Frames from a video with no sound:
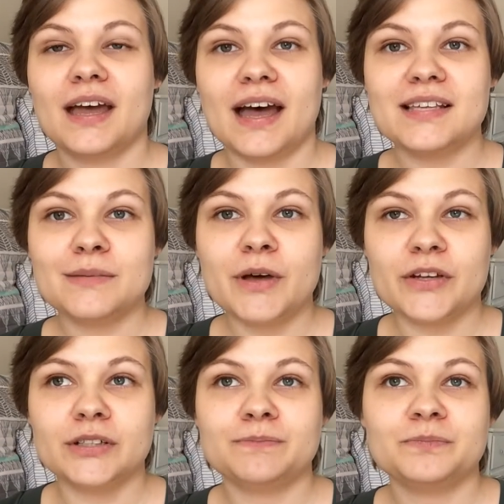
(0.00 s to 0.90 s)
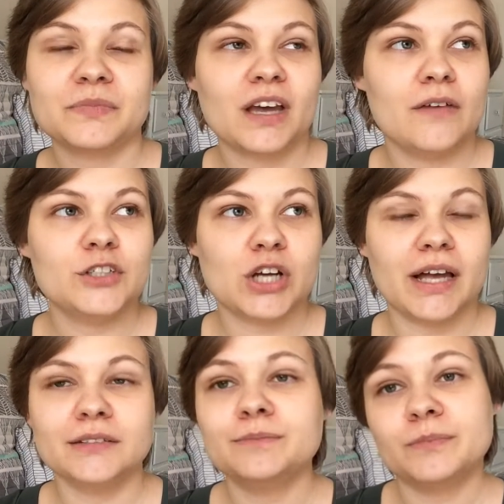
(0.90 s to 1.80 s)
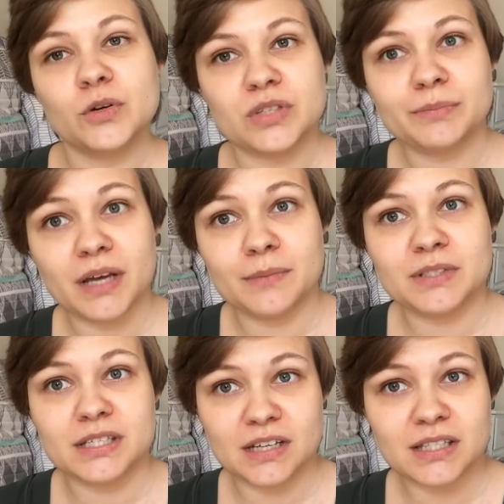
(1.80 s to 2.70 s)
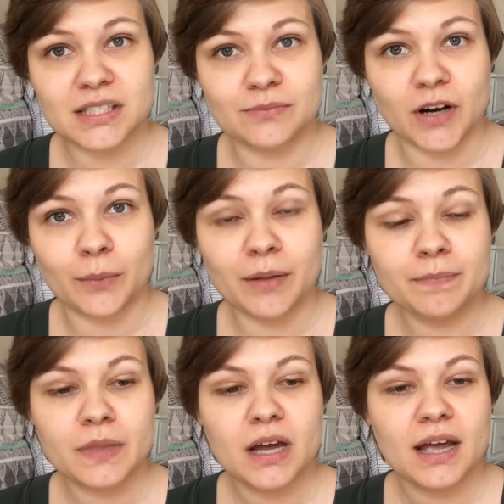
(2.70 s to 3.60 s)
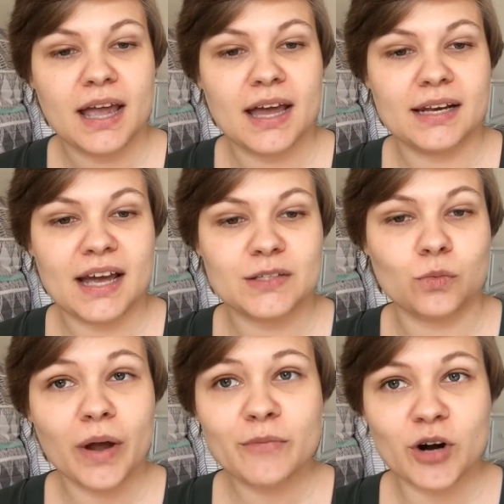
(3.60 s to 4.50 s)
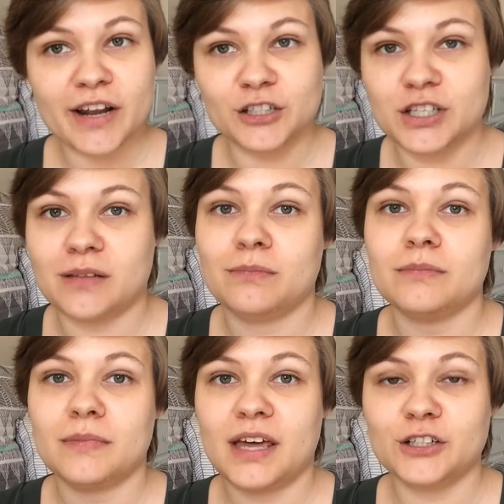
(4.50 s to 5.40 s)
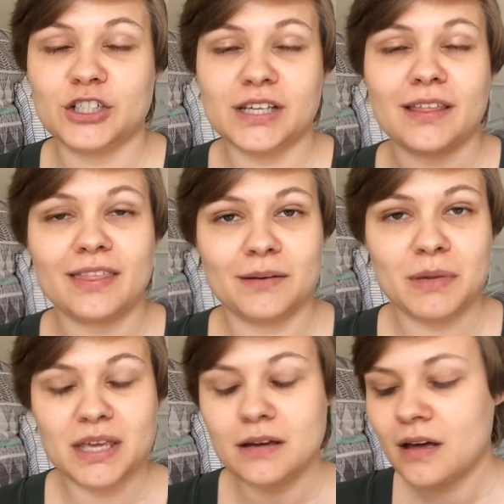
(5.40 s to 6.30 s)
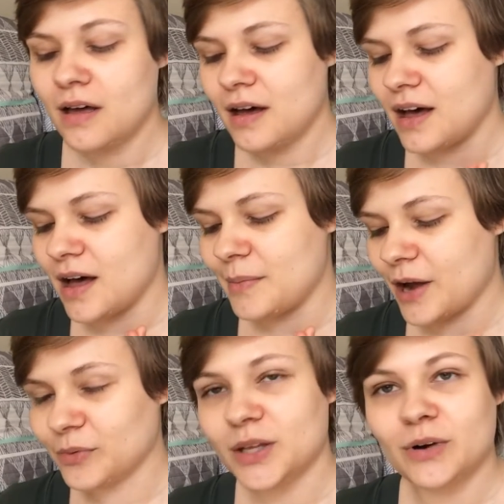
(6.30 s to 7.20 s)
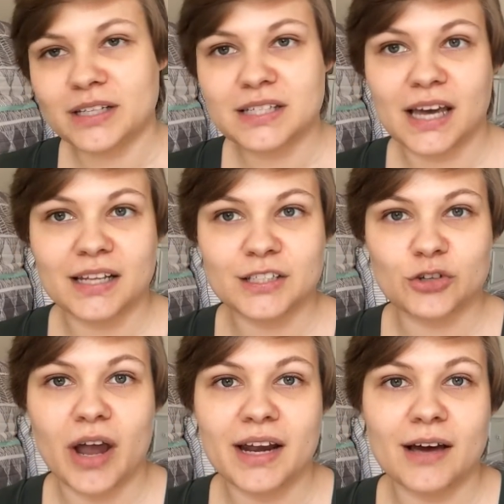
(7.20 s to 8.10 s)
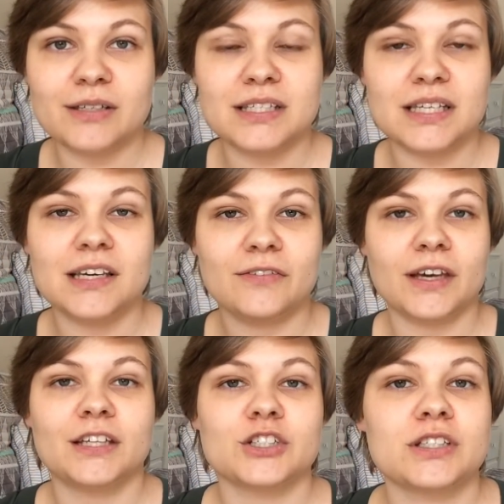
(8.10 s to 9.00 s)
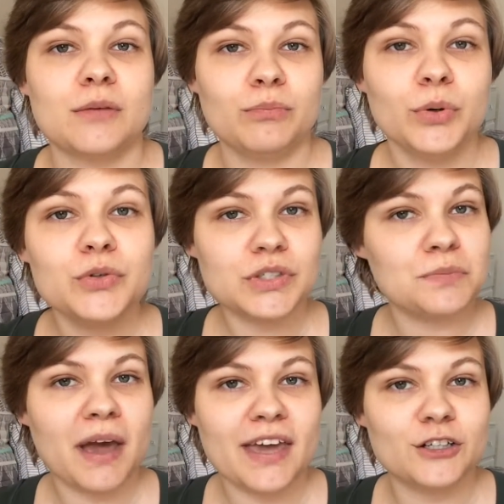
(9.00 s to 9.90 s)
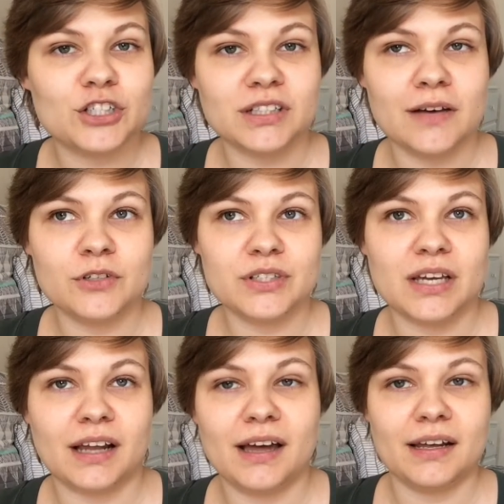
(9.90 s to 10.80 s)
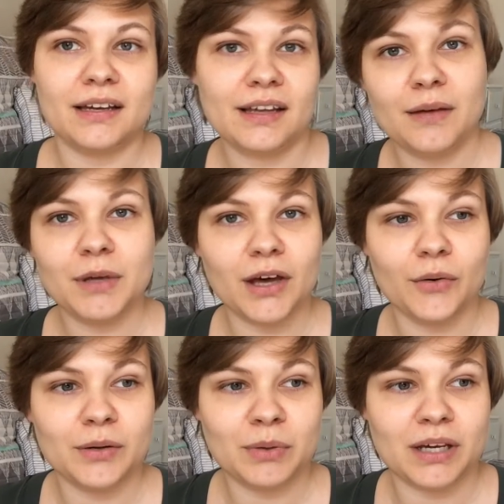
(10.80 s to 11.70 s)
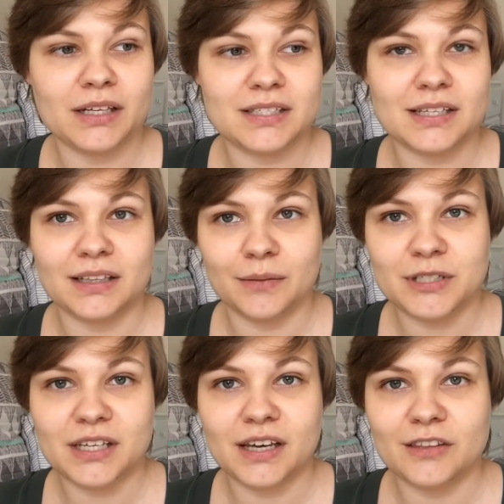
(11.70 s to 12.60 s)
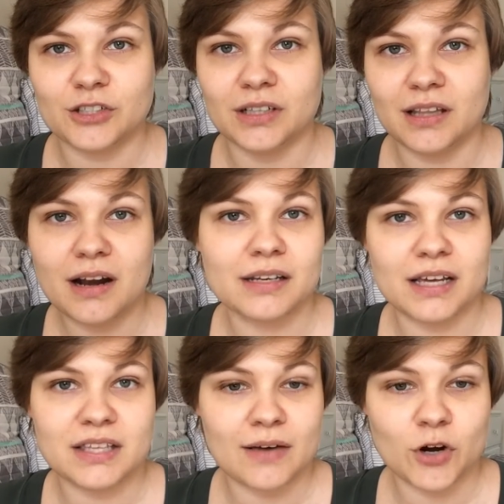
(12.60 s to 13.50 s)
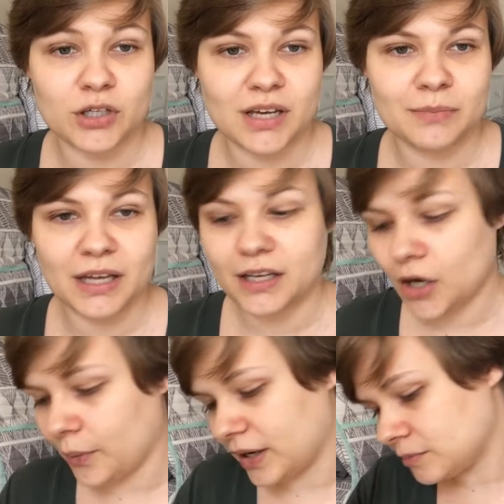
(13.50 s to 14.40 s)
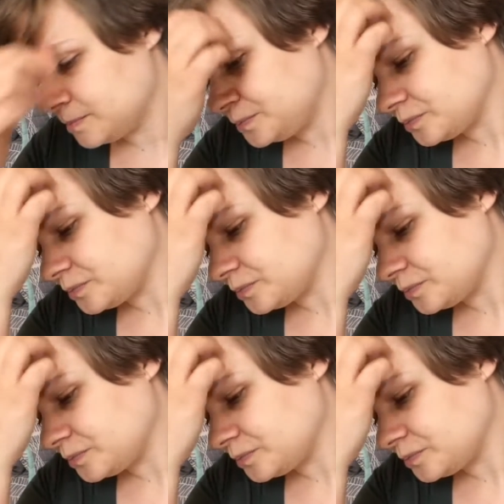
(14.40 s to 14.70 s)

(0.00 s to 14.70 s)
as a mother of a child who sometimes does not sleep very well and has way more energy than me, I really wanted to get it to try it out to see if it can just boost my energy levels and kind of get me going, because let me tell you, there's a lot of days I have a hard time getting going.